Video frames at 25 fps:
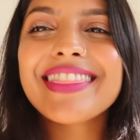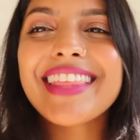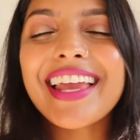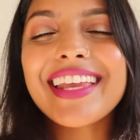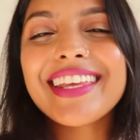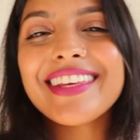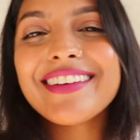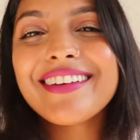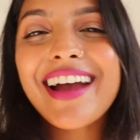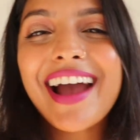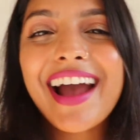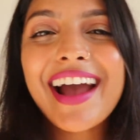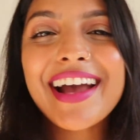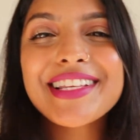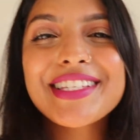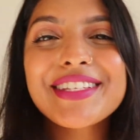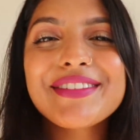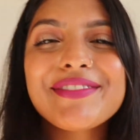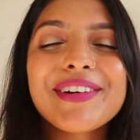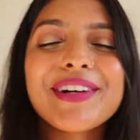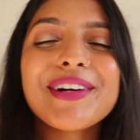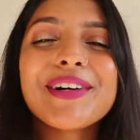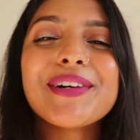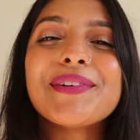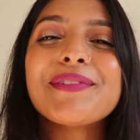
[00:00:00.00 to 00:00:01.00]
thank you guys
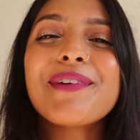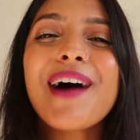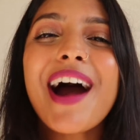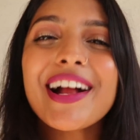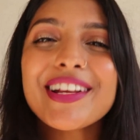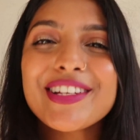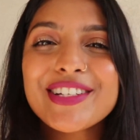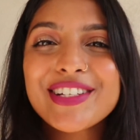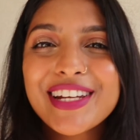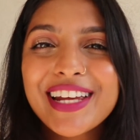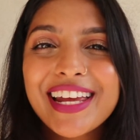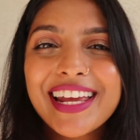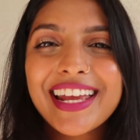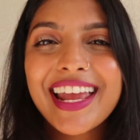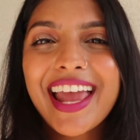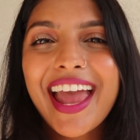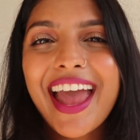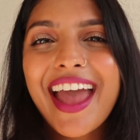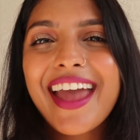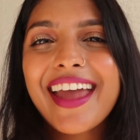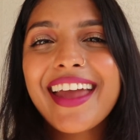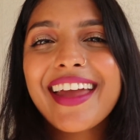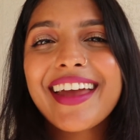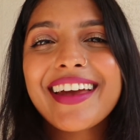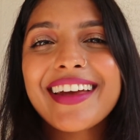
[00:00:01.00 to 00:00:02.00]
for watching,
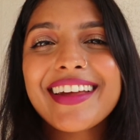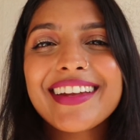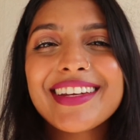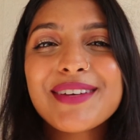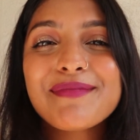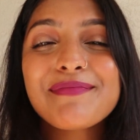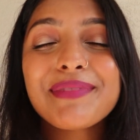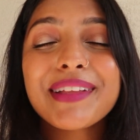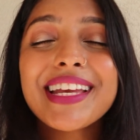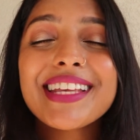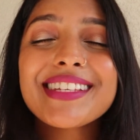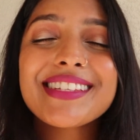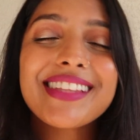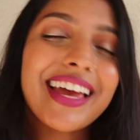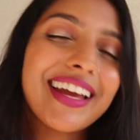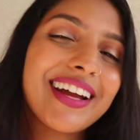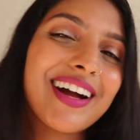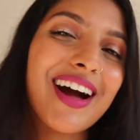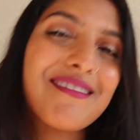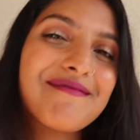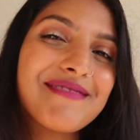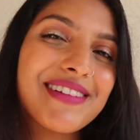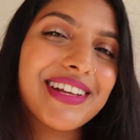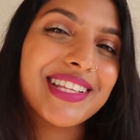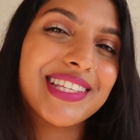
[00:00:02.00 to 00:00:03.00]
and please like,
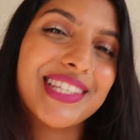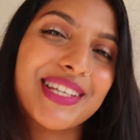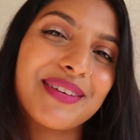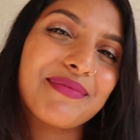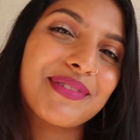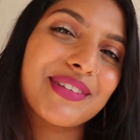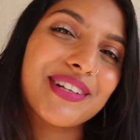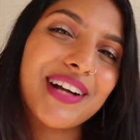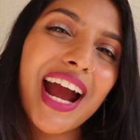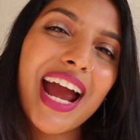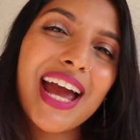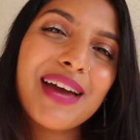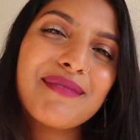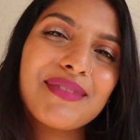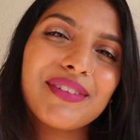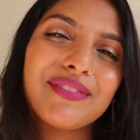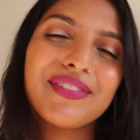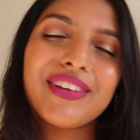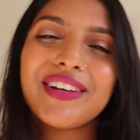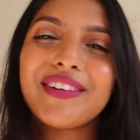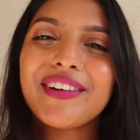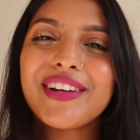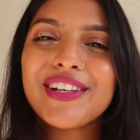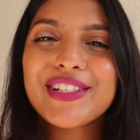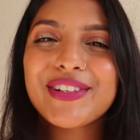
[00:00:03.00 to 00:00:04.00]
comment, and subscribe if
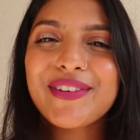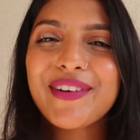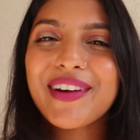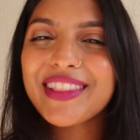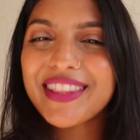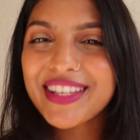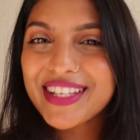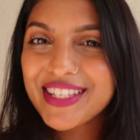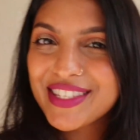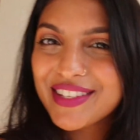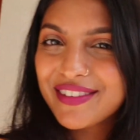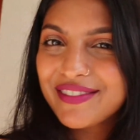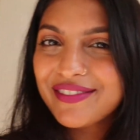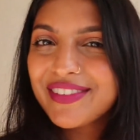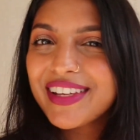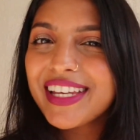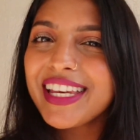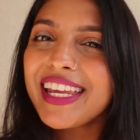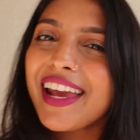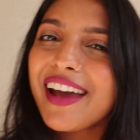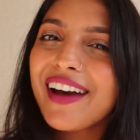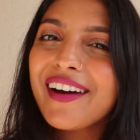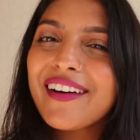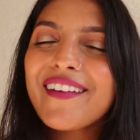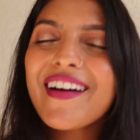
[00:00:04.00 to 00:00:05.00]
you enjoyed this
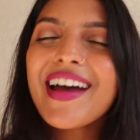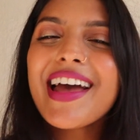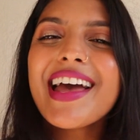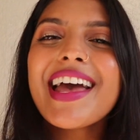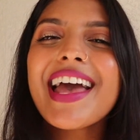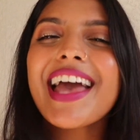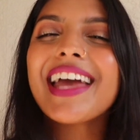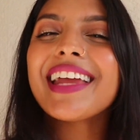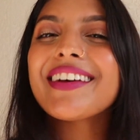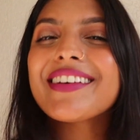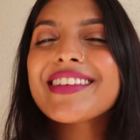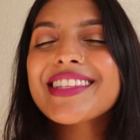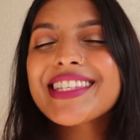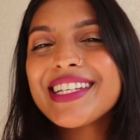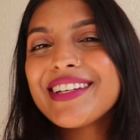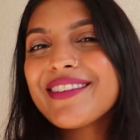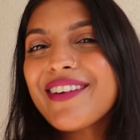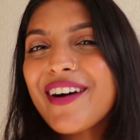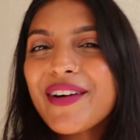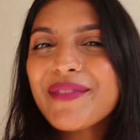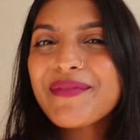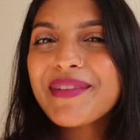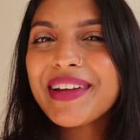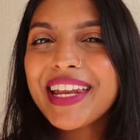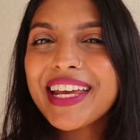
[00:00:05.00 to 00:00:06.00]
video, and I'll see you all in my